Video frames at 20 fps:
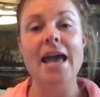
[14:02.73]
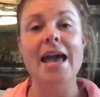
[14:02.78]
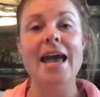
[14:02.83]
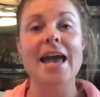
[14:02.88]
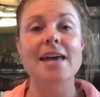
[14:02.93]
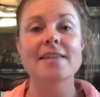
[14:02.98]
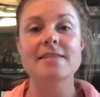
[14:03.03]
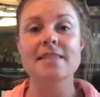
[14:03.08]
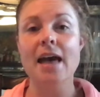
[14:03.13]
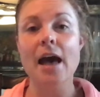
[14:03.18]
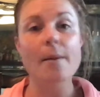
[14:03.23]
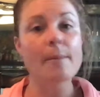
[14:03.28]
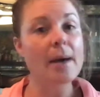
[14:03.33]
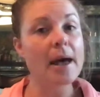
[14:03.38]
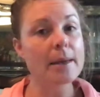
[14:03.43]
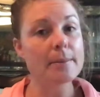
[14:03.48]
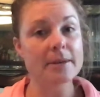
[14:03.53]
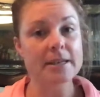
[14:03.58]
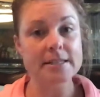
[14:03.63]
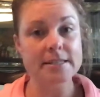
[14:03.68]
And that
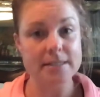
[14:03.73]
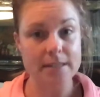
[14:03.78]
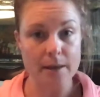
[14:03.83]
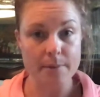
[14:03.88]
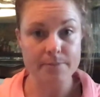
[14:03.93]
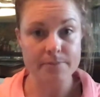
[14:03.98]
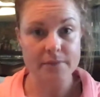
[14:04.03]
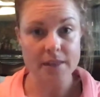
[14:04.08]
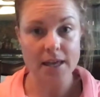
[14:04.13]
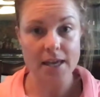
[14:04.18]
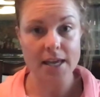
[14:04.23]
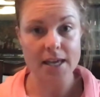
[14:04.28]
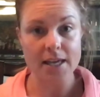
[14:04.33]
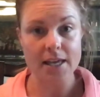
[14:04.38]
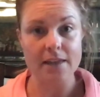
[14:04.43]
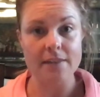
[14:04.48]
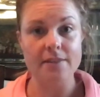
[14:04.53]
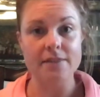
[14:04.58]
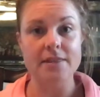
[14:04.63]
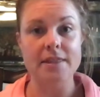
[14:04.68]
might be
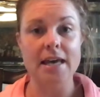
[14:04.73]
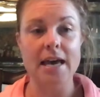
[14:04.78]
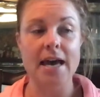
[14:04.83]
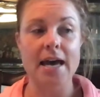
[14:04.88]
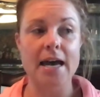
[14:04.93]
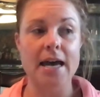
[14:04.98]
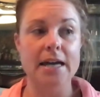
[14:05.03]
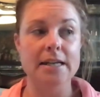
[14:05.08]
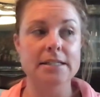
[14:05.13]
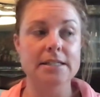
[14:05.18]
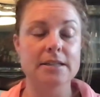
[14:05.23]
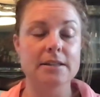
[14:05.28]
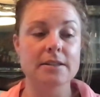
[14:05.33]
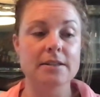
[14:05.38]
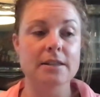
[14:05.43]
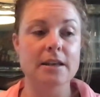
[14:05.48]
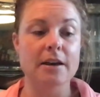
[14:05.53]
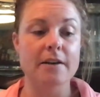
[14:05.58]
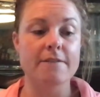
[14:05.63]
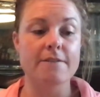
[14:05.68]
something that
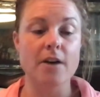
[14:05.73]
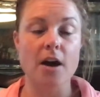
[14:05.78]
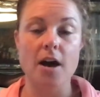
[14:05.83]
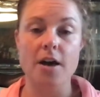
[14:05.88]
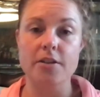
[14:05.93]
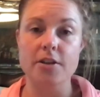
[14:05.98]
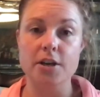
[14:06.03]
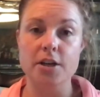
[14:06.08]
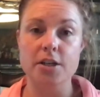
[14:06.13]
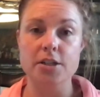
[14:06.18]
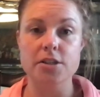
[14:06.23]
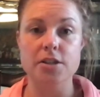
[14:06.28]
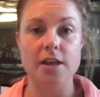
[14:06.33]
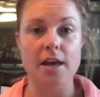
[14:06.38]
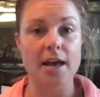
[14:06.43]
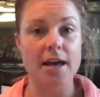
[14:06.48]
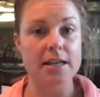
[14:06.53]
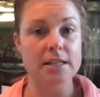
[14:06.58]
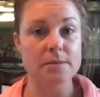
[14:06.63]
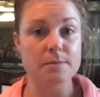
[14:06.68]
the fathers, the
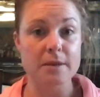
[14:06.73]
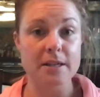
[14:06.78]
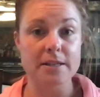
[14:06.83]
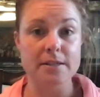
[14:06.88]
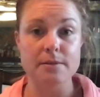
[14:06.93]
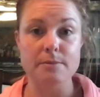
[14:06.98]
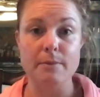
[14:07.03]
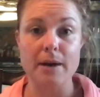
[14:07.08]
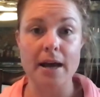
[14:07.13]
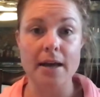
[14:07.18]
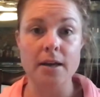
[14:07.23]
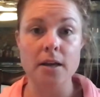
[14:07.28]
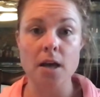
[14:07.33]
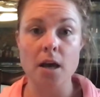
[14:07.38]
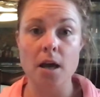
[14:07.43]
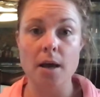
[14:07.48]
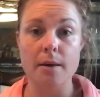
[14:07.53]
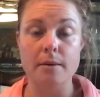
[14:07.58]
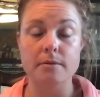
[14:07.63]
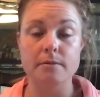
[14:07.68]
husbands, might
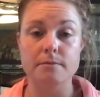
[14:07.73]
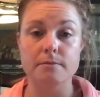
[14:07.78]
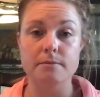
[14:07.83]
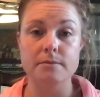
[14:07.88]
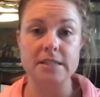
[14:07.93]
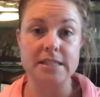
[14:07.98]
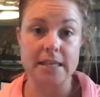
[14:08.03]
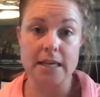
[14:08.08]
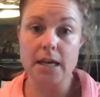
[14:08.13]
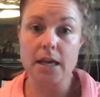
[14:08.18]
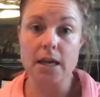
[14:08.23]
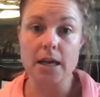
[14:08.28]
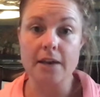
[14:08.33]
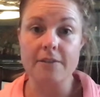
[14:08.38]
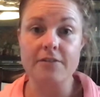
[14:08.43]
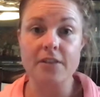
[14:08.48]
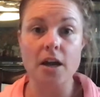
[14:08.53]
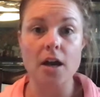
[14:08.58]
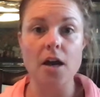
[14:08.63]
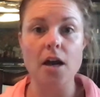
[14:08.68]
not see.
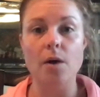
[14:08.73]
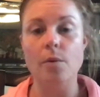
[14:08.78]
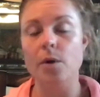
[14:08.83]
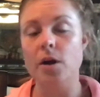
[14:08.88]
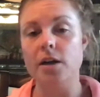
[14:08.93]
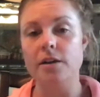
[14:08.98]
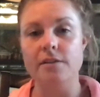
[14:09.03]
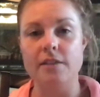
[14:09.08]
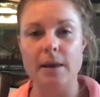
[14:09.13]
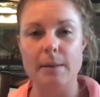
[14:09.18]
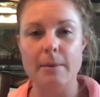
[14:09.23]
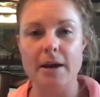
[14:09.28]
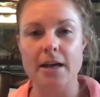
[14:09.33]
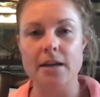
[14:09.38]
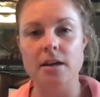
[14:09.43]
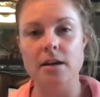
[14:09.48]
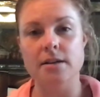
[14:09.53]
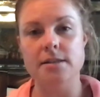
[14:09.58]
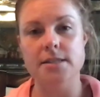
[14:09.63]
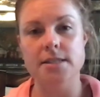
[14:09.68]
If they're at work, they might
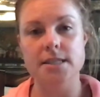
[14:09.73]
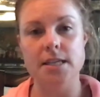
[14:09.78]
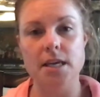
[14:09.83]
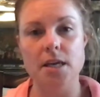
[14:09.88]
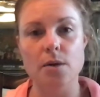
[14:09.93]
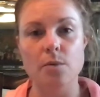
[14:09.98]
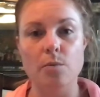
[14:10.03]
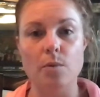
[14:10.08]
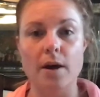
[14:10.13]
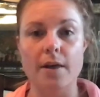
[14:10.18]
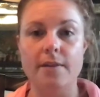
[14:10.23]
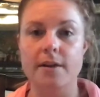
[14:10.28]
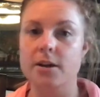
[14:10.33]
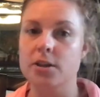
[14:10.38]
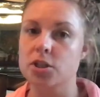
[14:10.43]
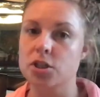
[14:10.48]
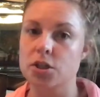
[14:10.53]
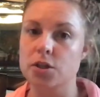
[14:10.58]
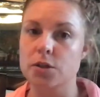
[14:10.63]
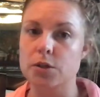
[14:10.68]
not see what their
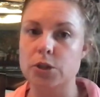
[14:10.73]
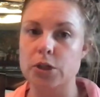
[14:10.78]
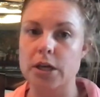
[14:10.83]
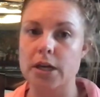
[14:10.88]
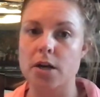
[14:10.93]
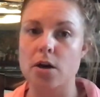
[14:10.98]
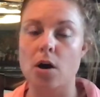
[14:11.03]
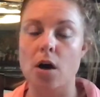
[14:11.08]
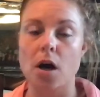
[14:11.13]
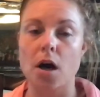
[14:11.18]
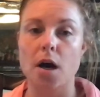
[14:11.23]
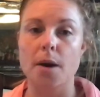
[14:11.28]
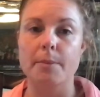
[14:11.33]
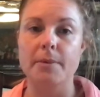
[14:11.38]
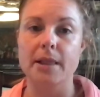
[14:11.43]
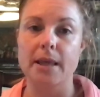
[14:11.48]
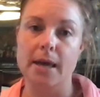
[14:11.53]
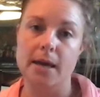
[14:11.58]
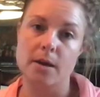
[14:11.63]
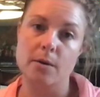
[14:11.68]
children are
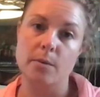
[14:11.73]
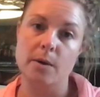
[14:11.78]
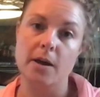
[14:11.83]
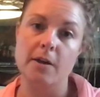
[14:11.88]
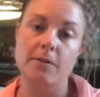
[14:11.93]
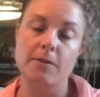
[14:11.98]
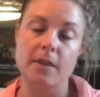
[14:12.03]
playing with.